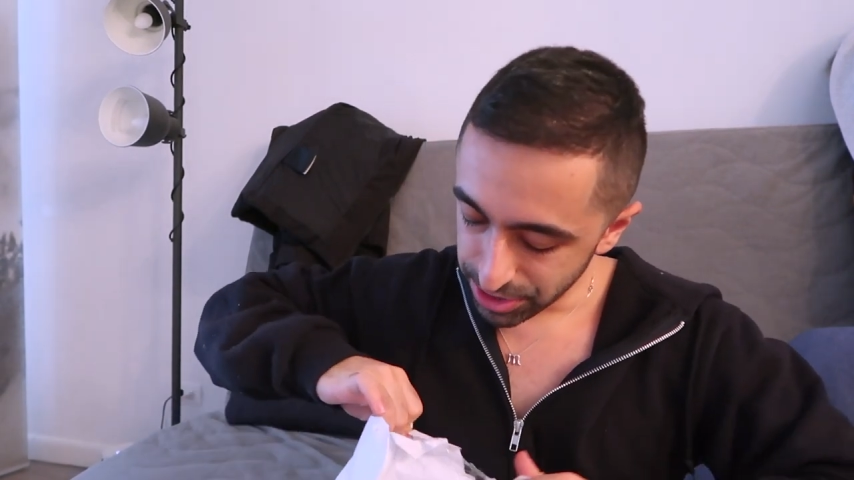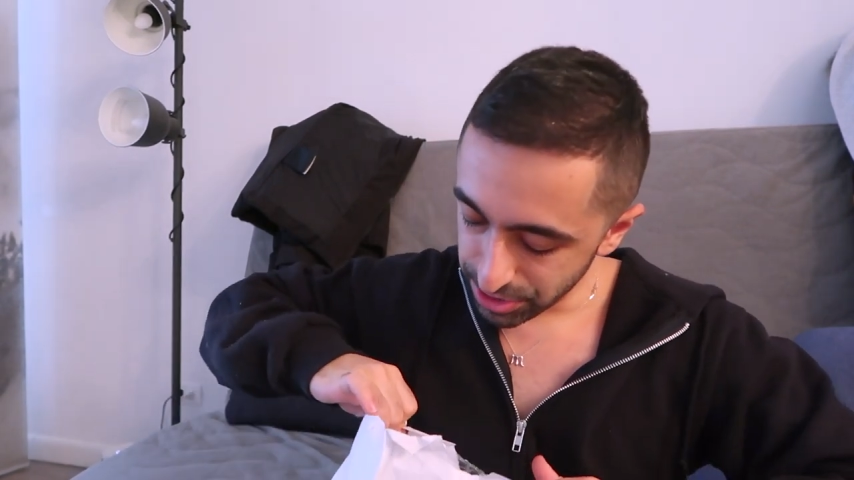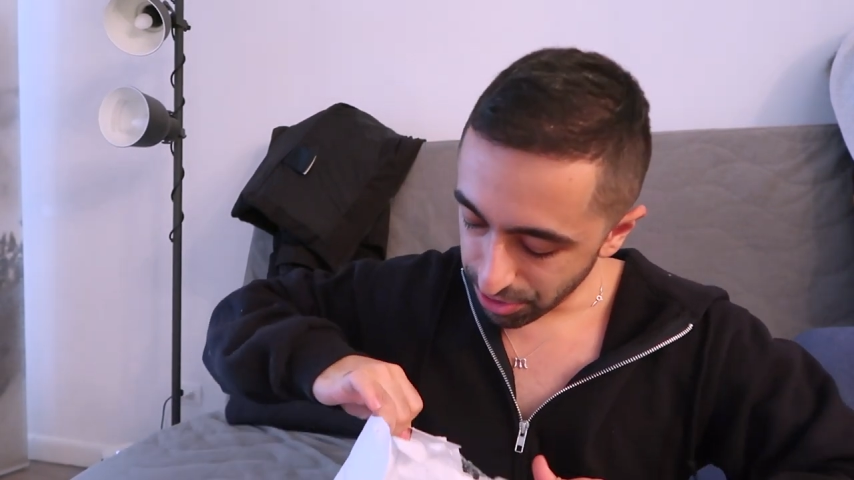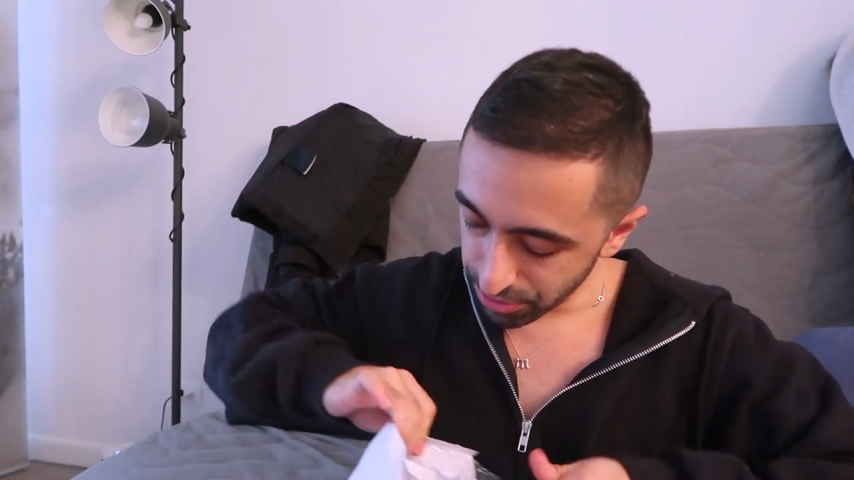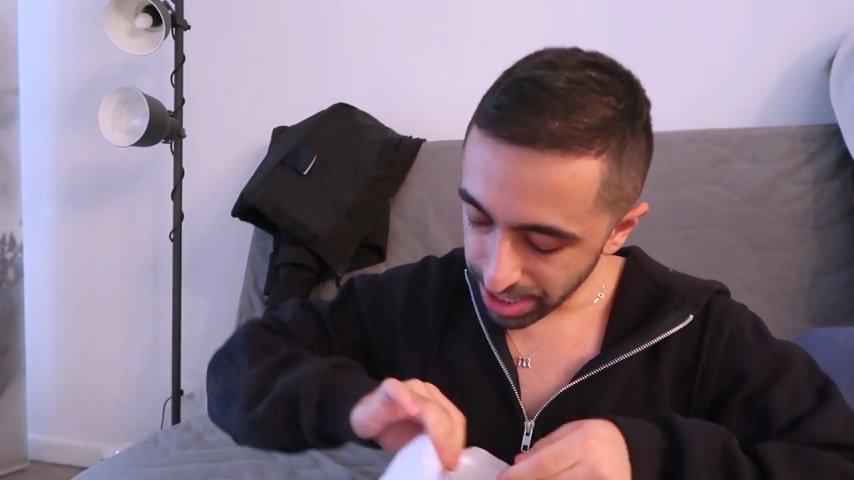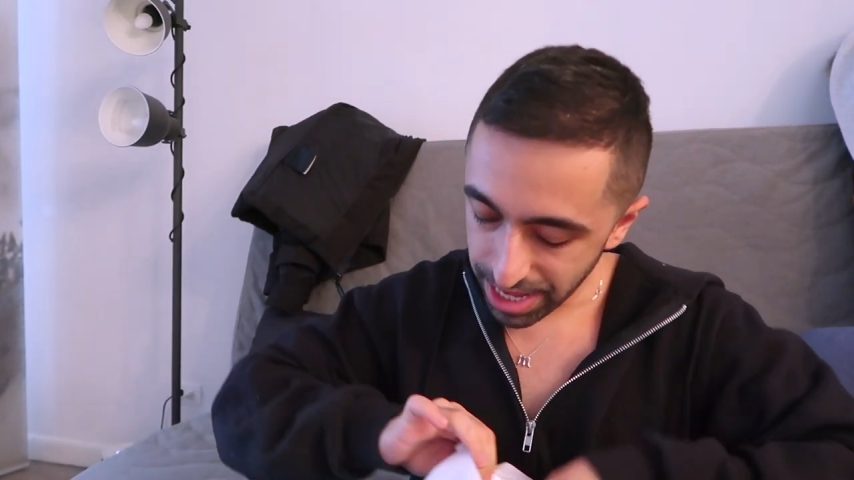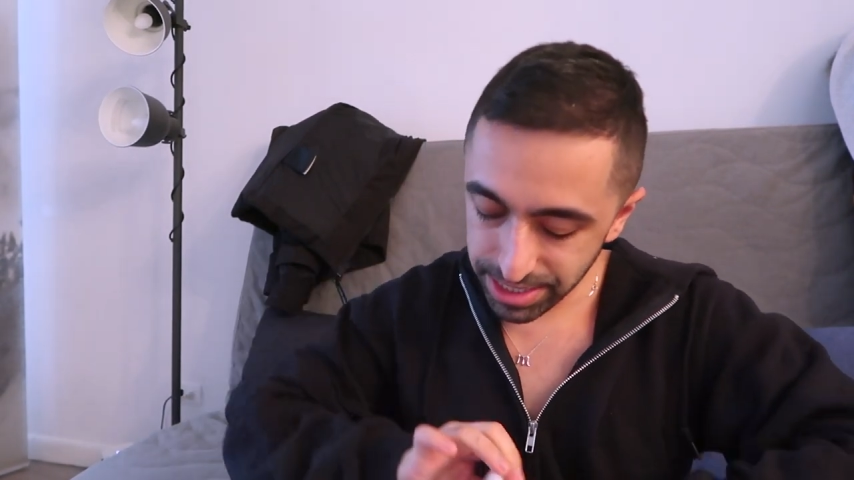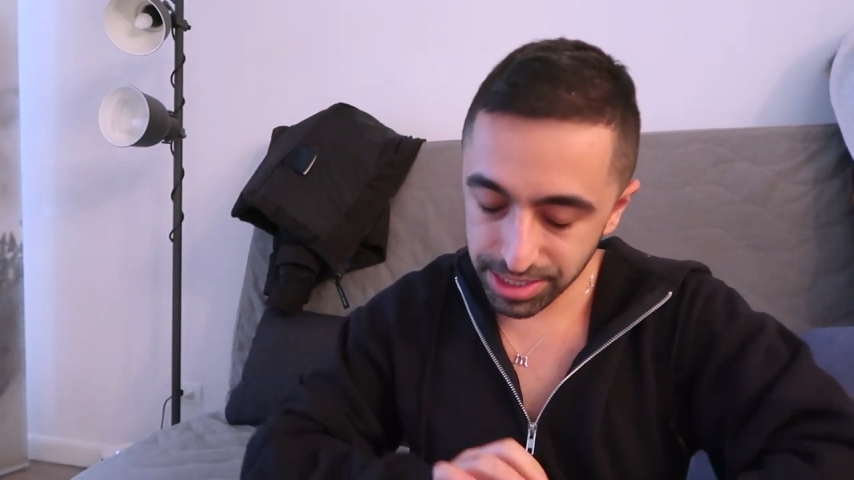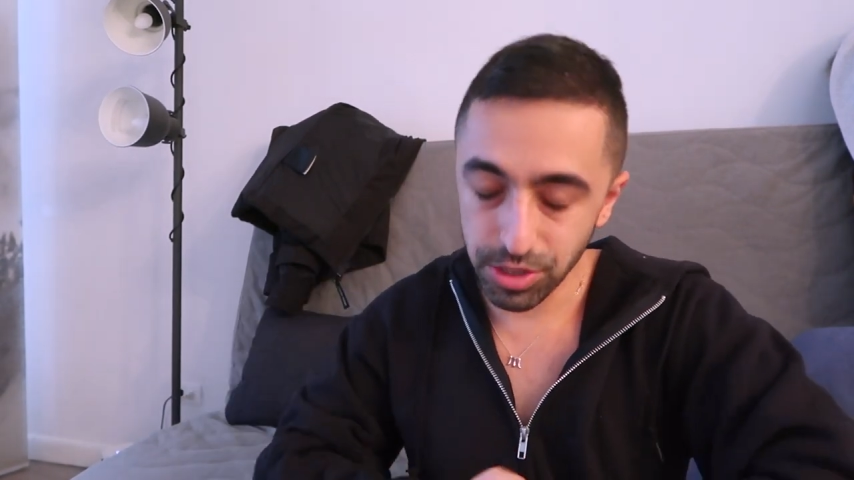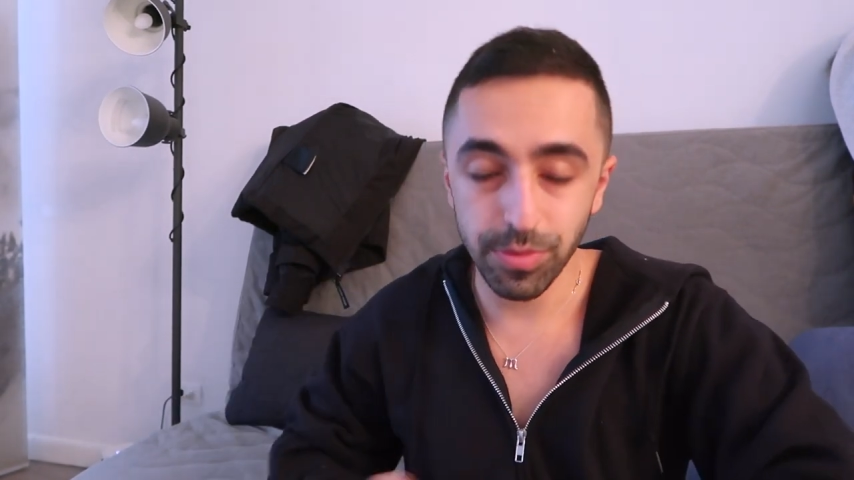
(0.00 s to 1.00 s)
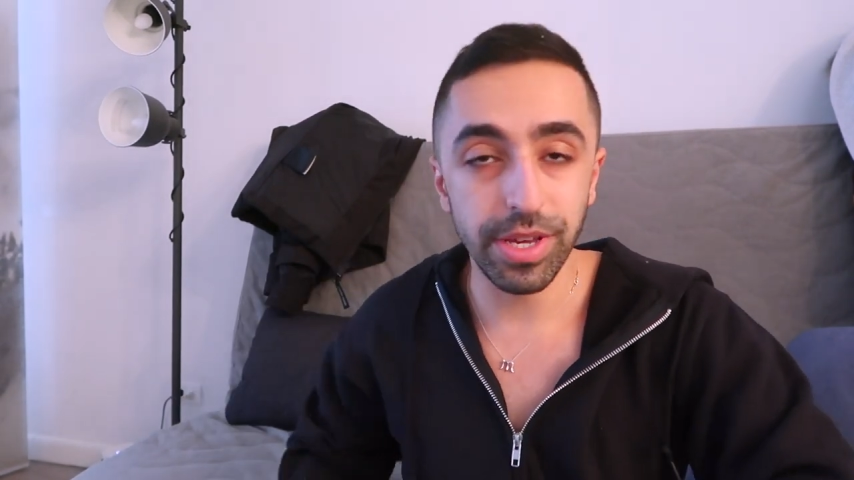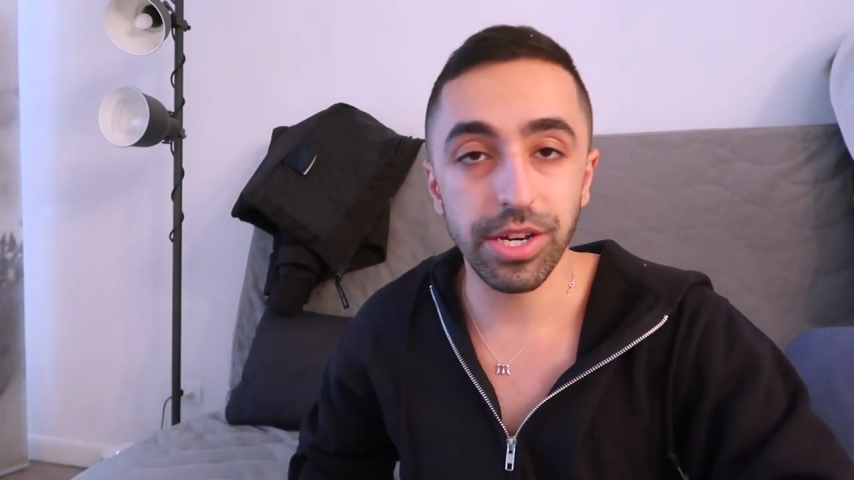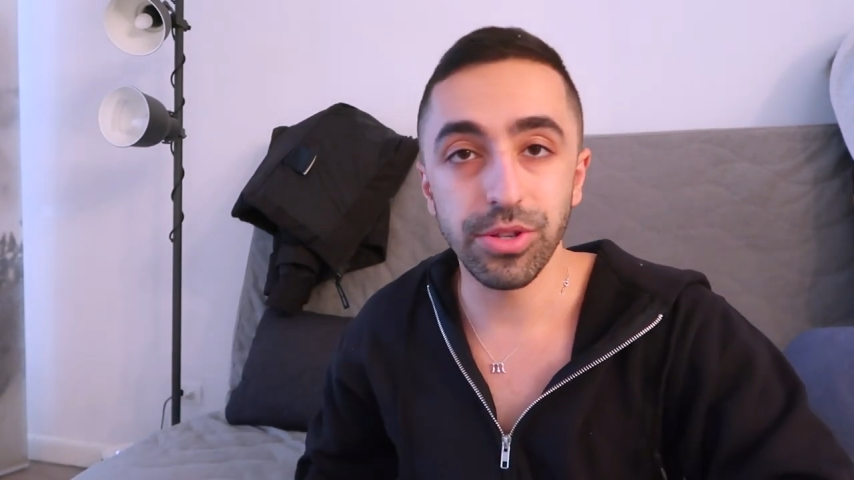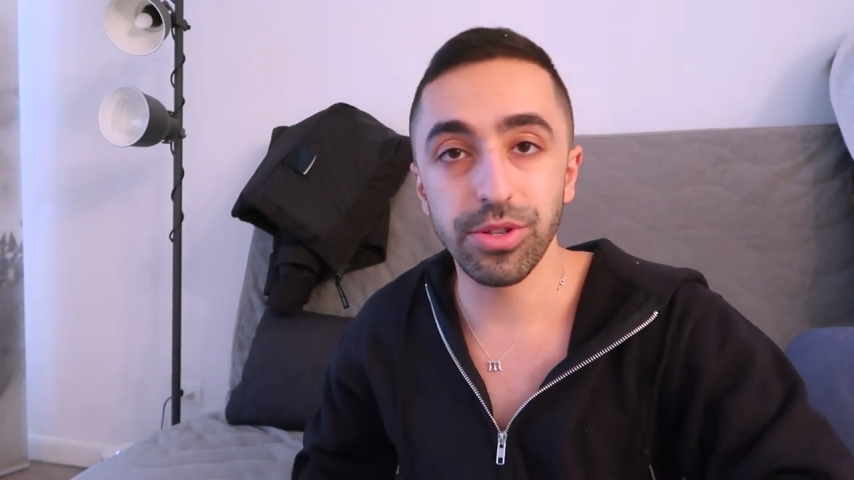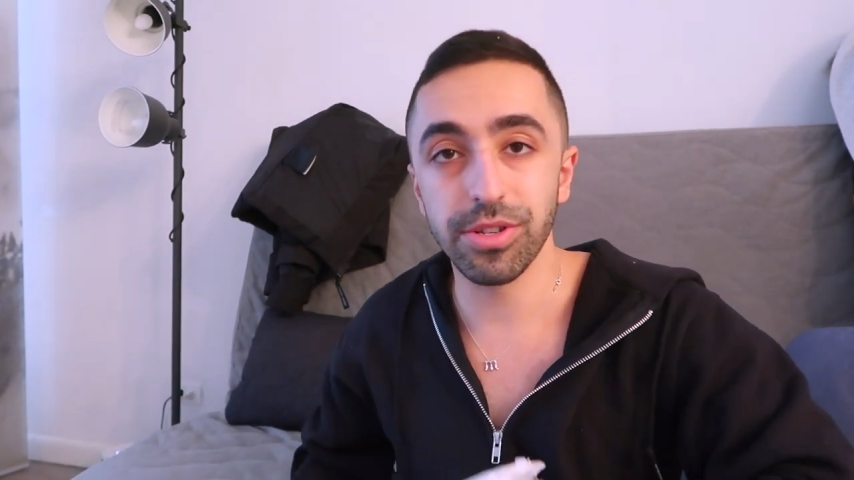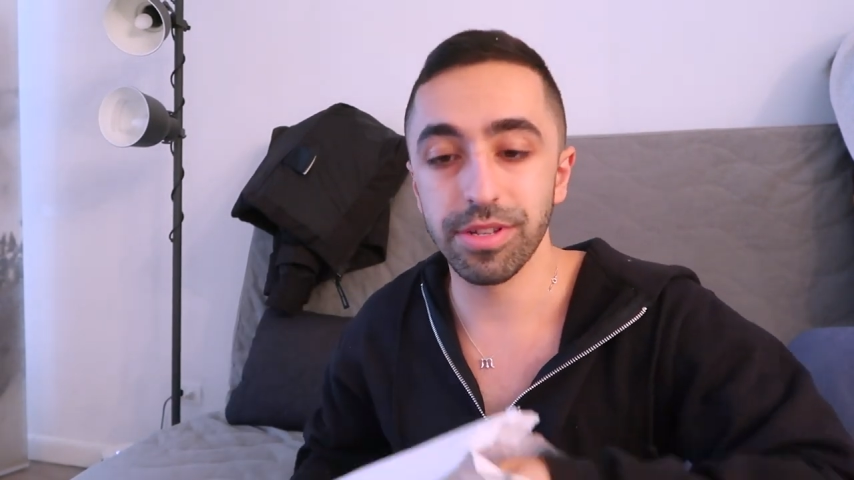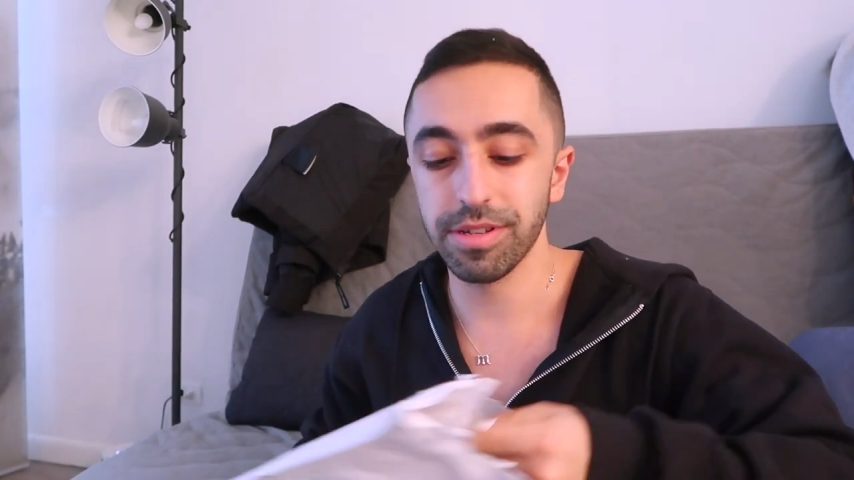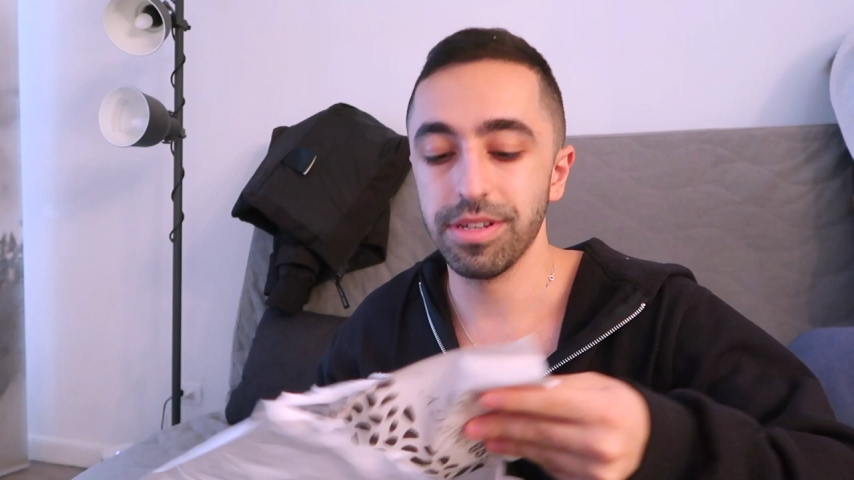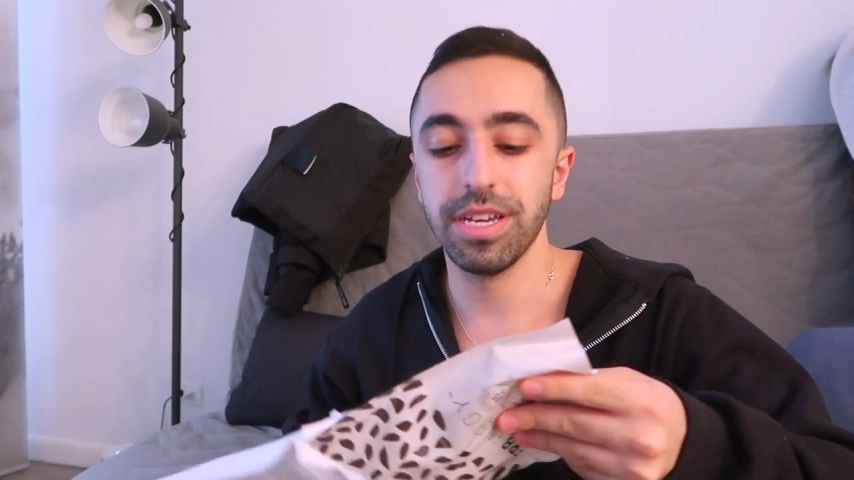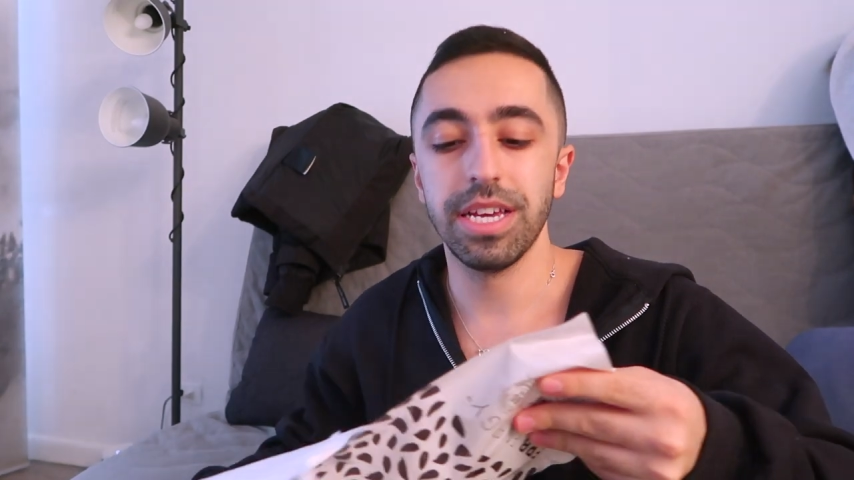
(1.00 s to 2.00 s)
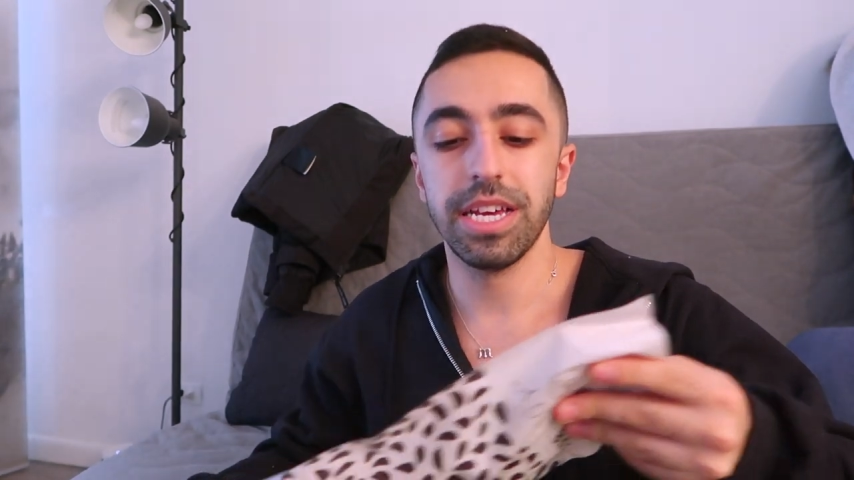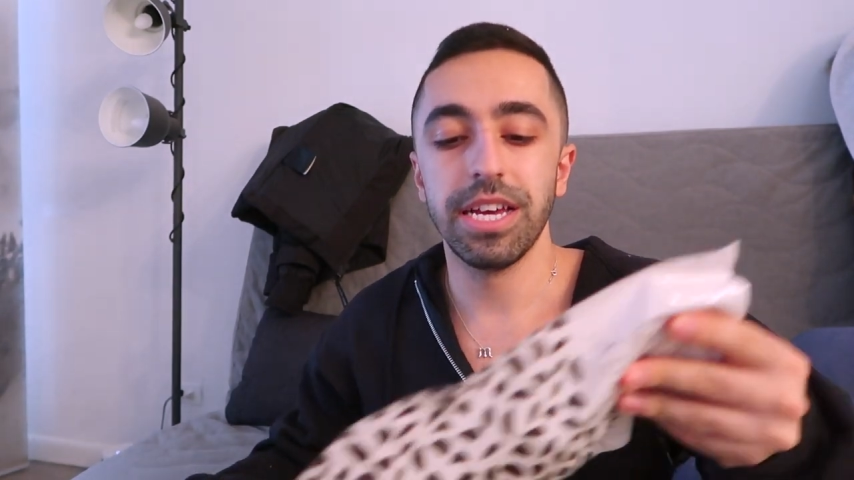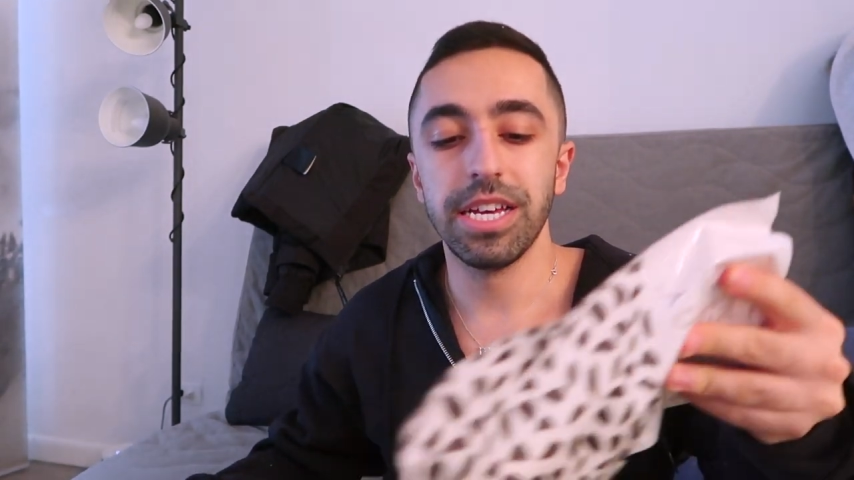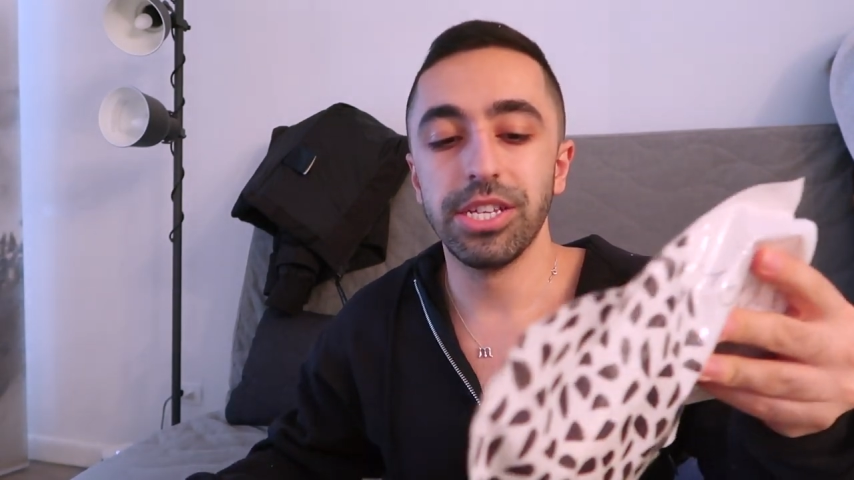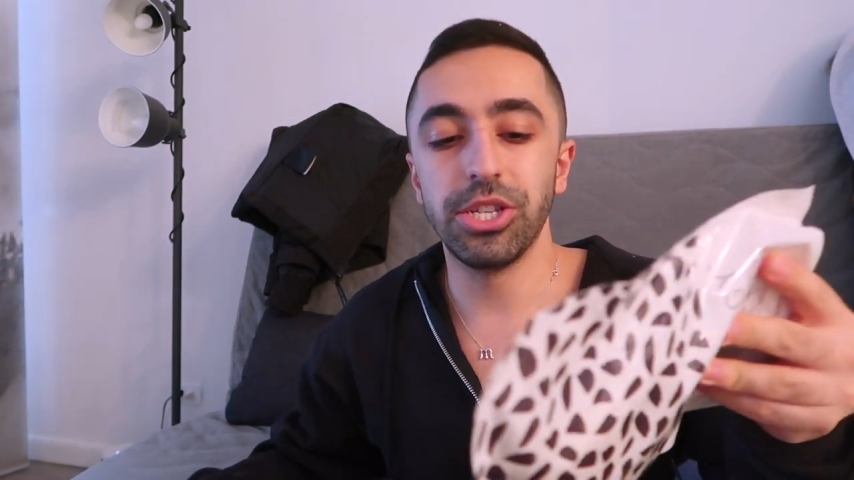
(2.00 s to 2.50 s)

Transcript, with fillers: so that this could be a good